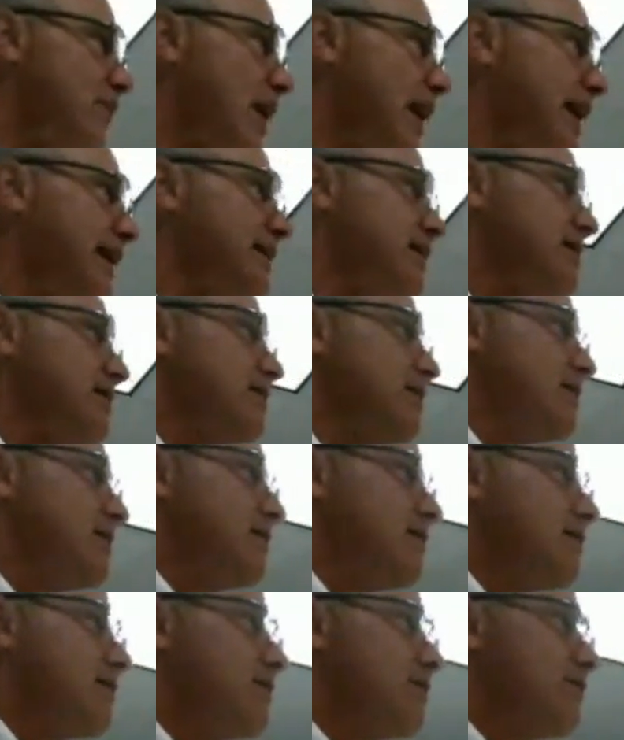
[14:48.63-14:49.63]
right?
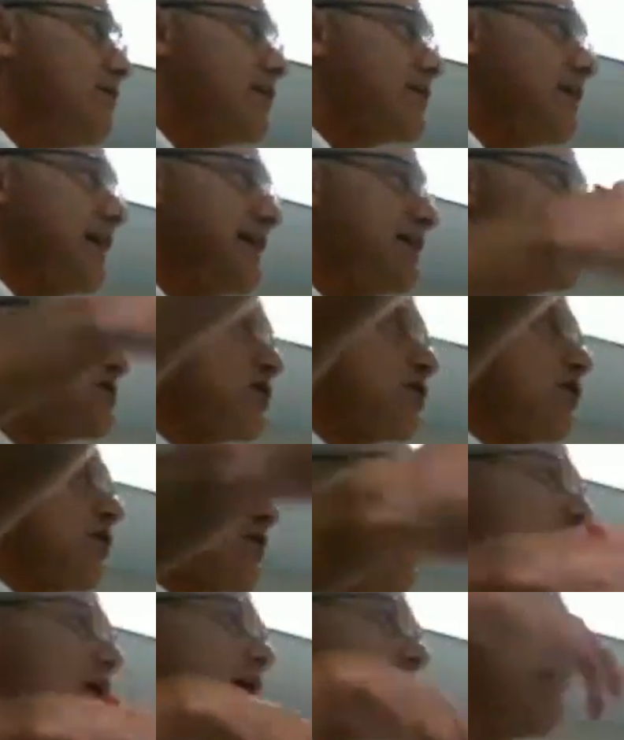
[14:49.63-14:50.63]
That things are
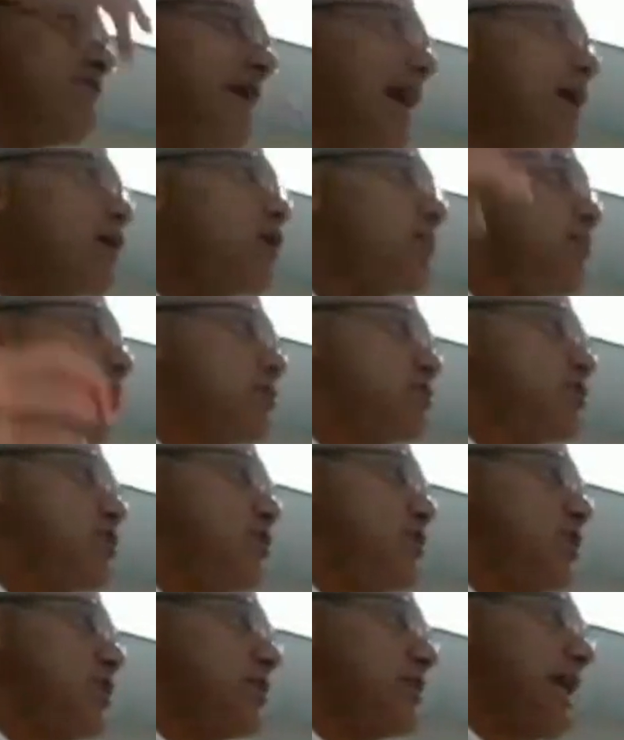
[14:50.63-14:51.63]
available
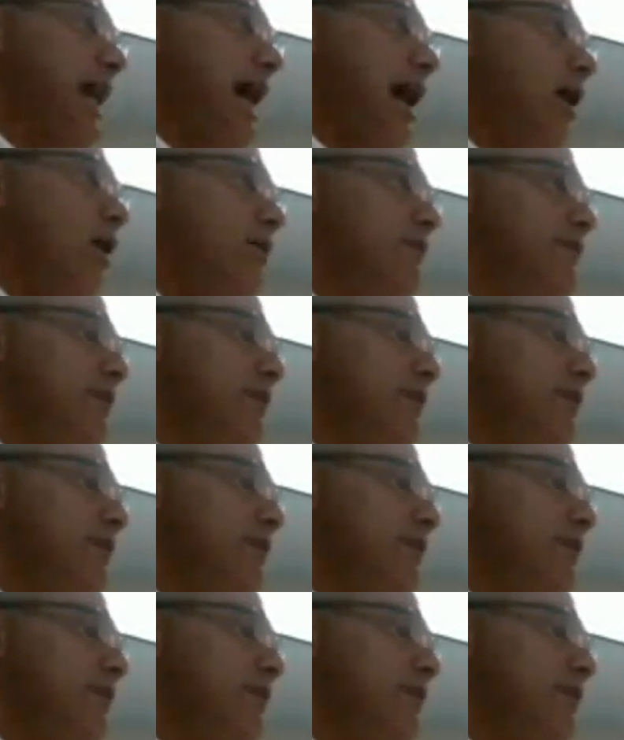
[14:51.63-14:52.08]
to her now. If